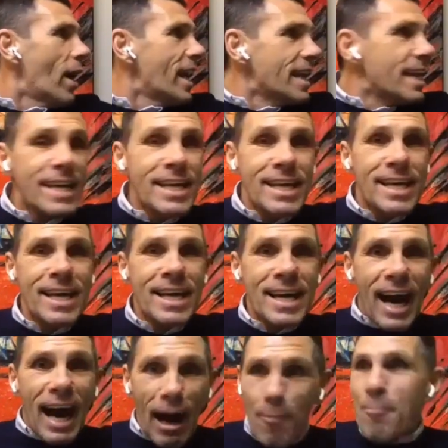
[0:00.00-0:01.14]
way
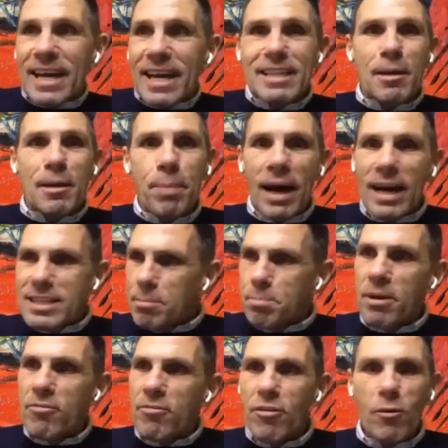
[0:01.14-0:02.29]
and making the pass the
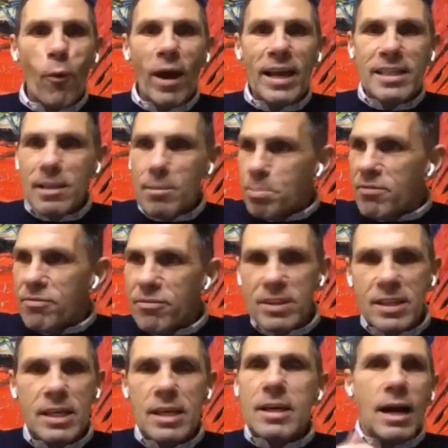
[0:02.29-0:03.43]
perfect way, it
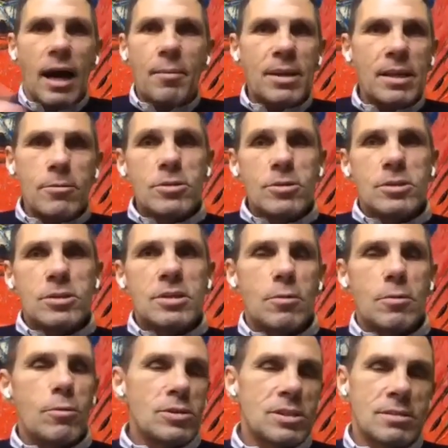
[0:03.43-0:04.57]

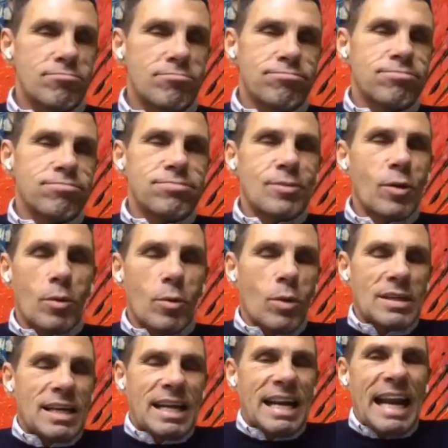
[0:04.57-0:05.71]
was
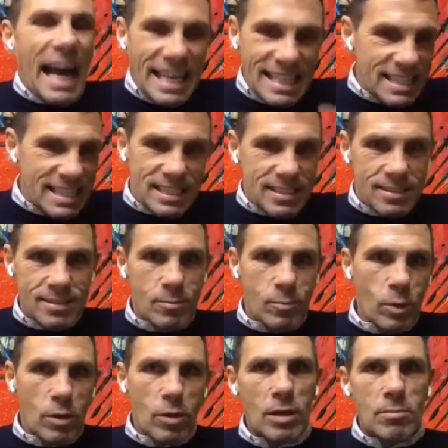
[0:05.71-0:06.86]
class, we